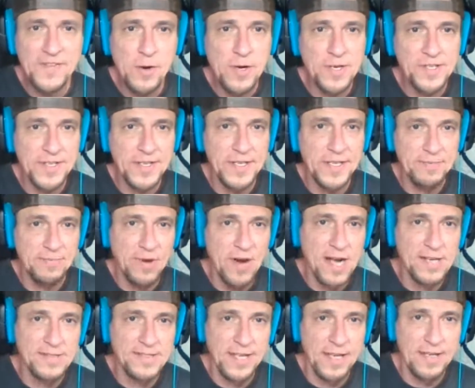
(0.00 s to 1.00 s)
Of course, a
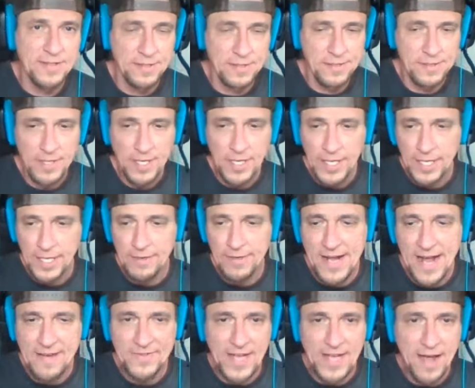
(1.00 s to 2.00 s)
good processor.
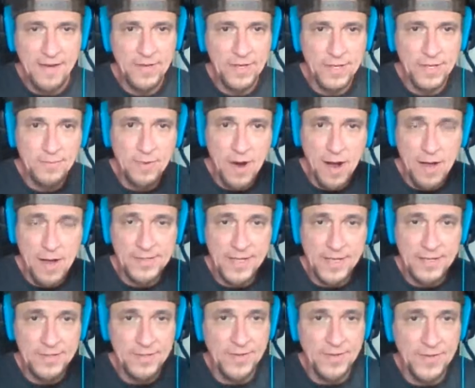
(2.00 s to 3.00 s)
It would have to have a good
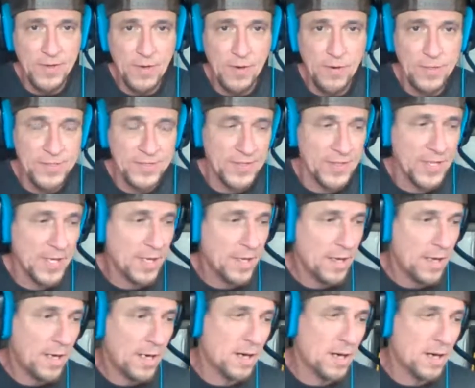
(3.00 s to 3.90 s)
processor, of course.